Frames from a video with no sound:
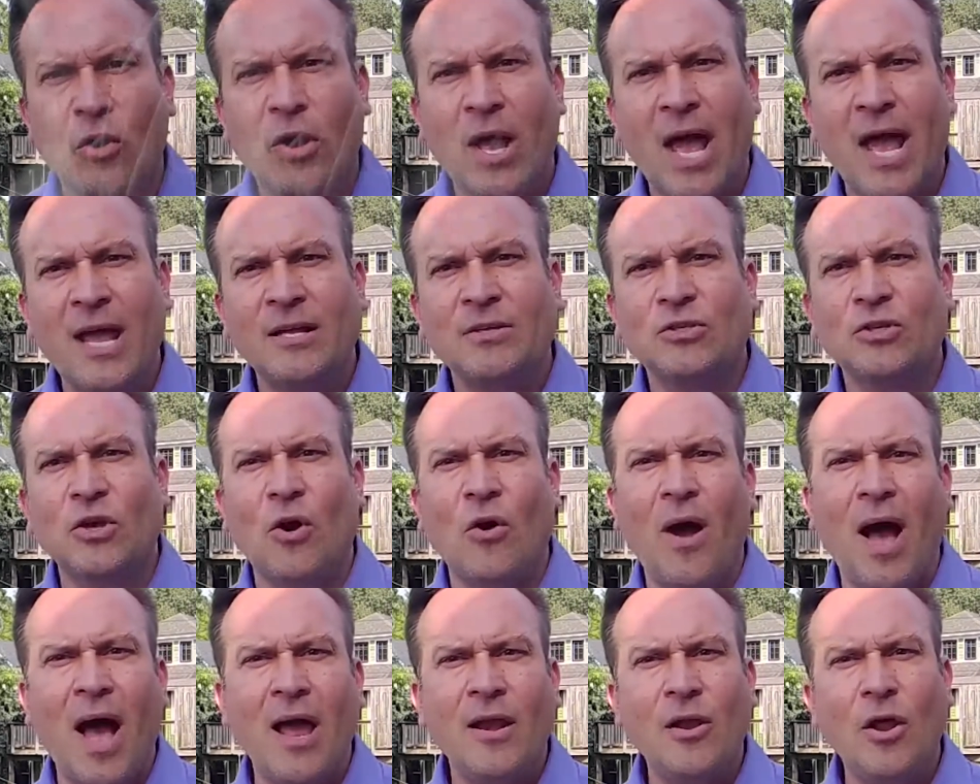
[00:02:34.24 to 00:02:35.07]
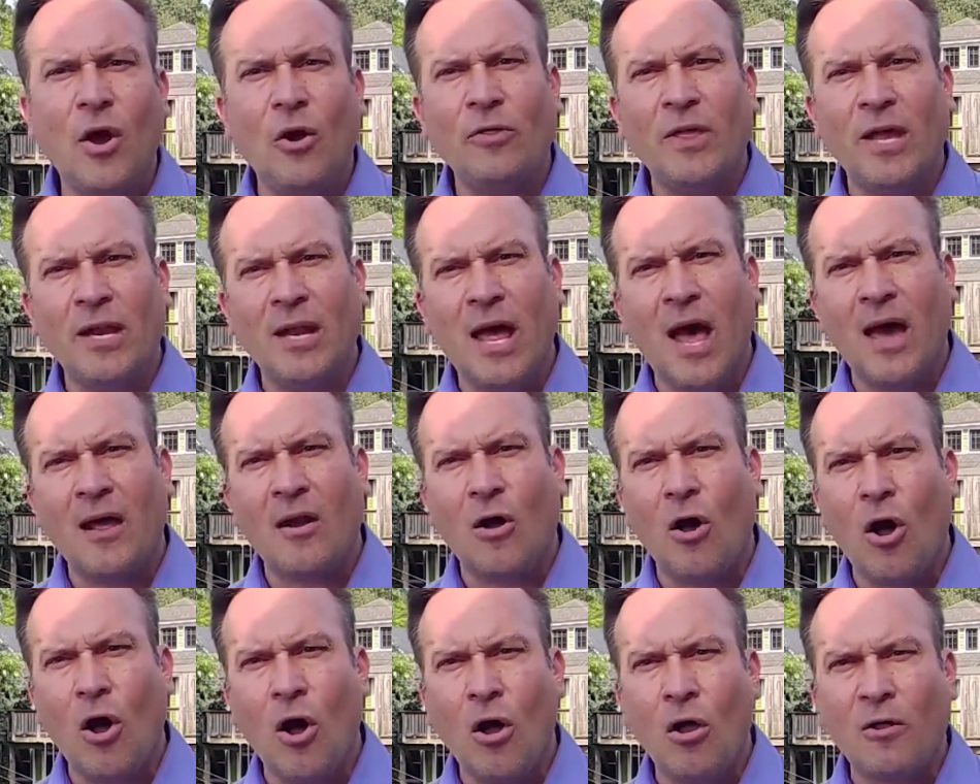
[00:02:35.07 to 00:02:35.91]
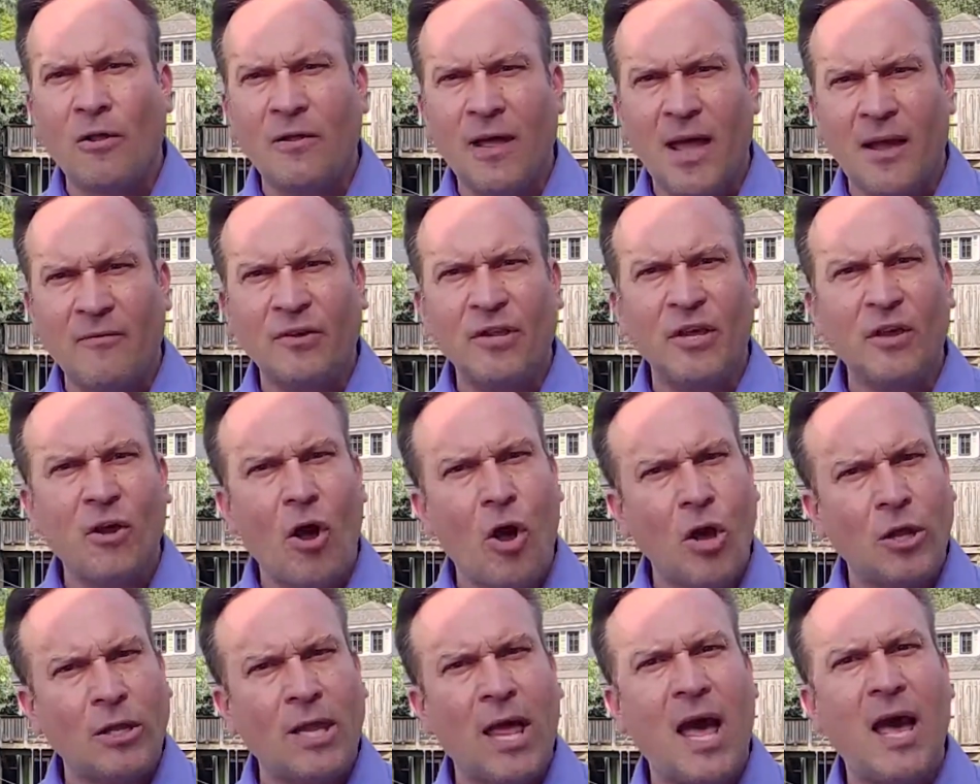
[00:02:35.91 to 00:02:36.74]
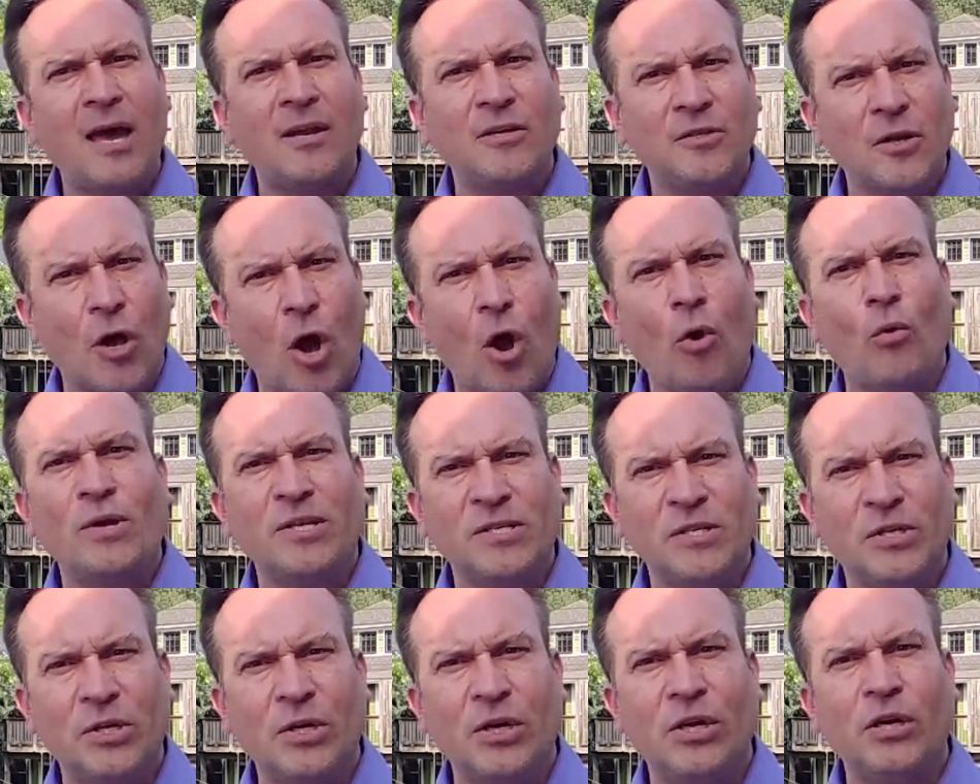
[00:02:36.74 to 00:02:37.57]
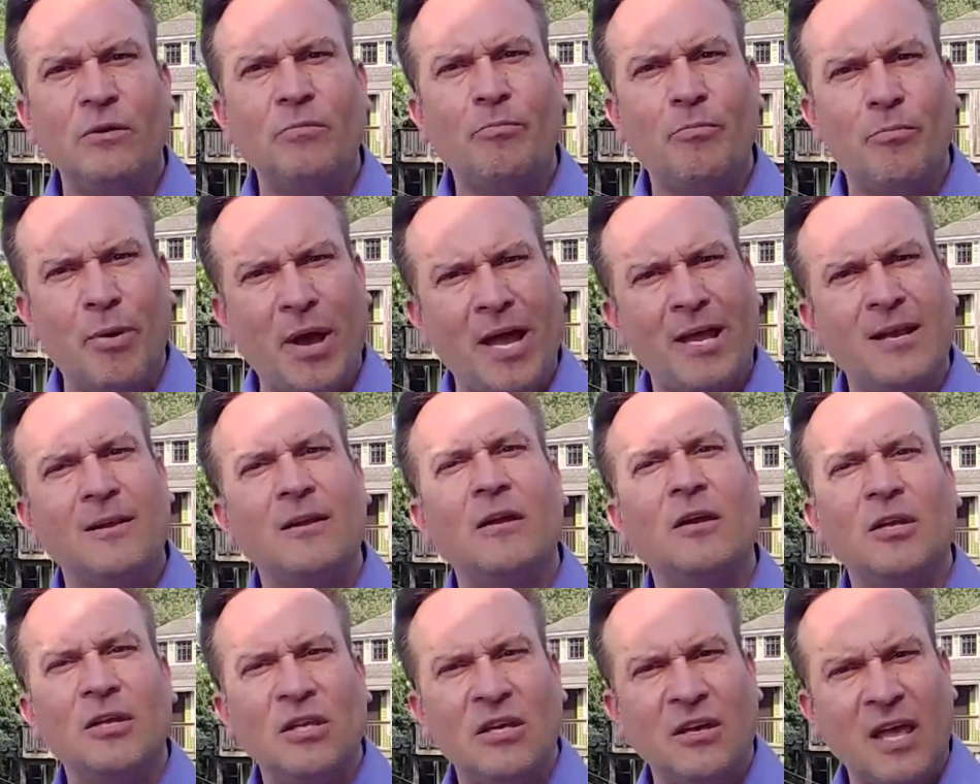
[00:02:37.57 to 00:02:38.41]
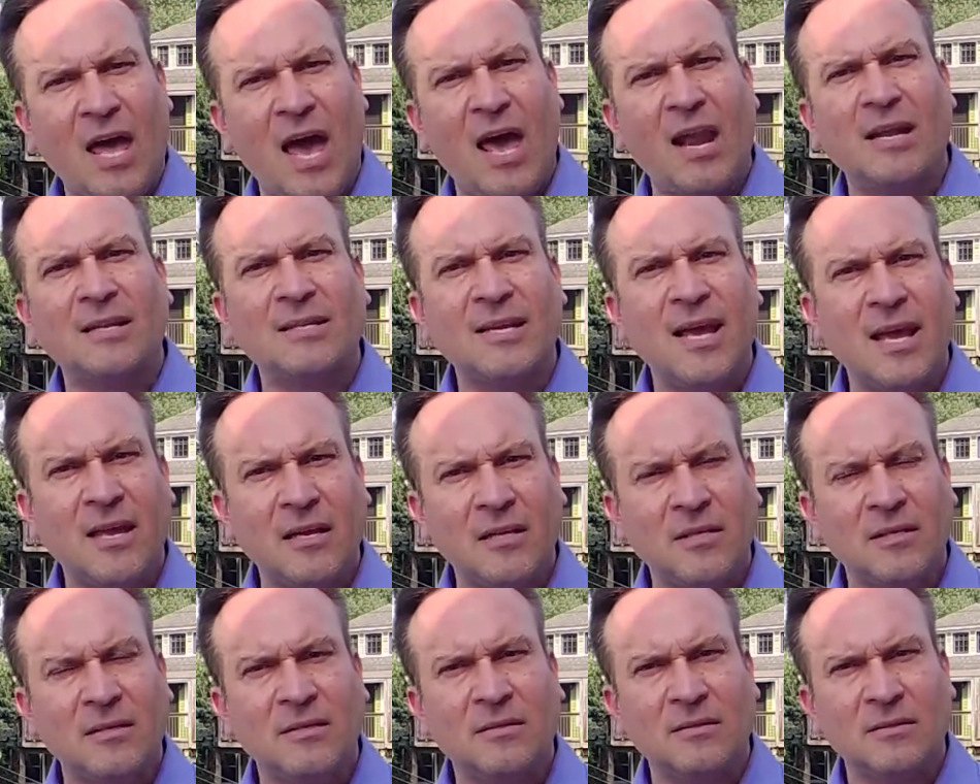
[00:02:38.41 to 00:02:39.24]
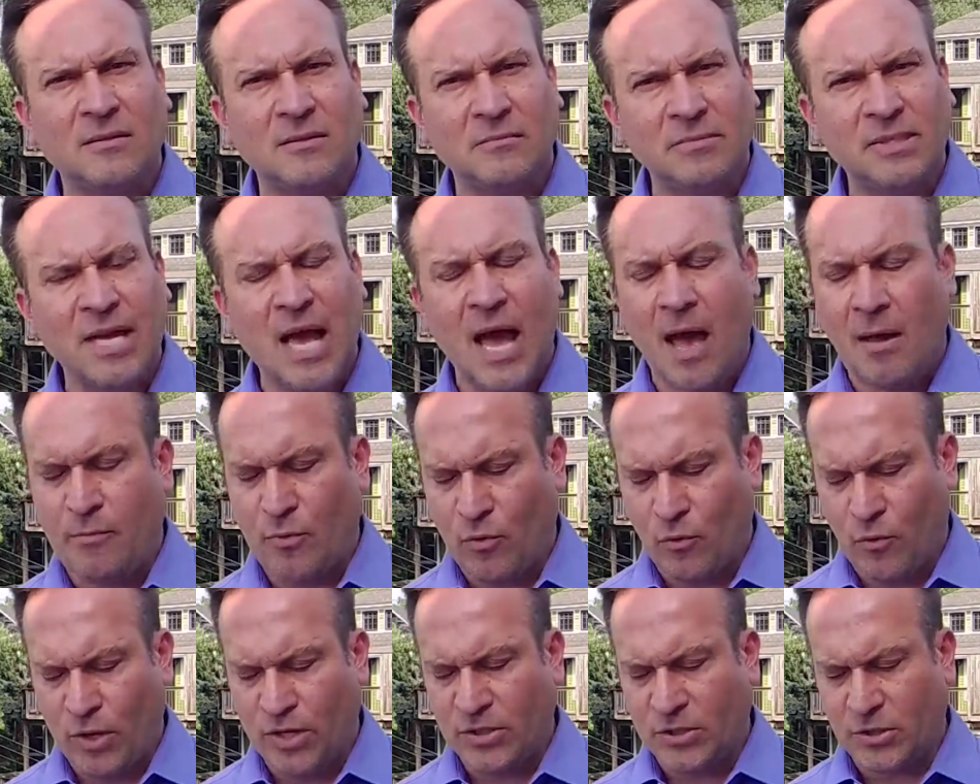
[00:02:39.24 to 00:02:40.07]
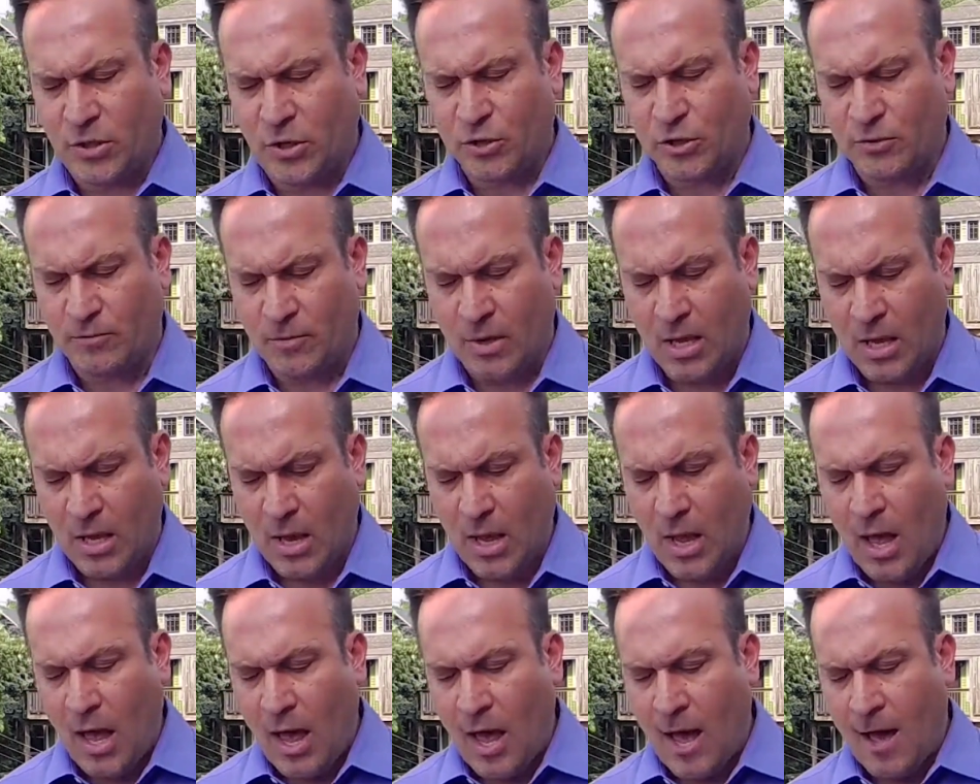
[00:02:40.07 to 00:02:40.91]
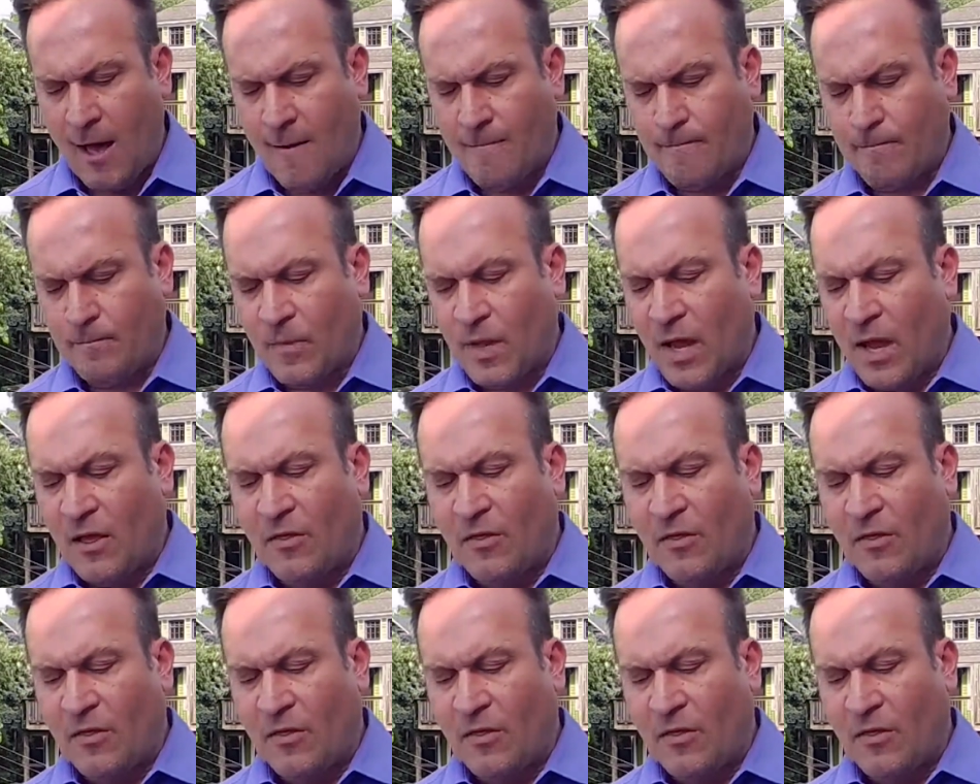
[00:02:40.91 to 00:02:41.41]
Okay, so I know that not everything online is always good, but you got to take some time and research them.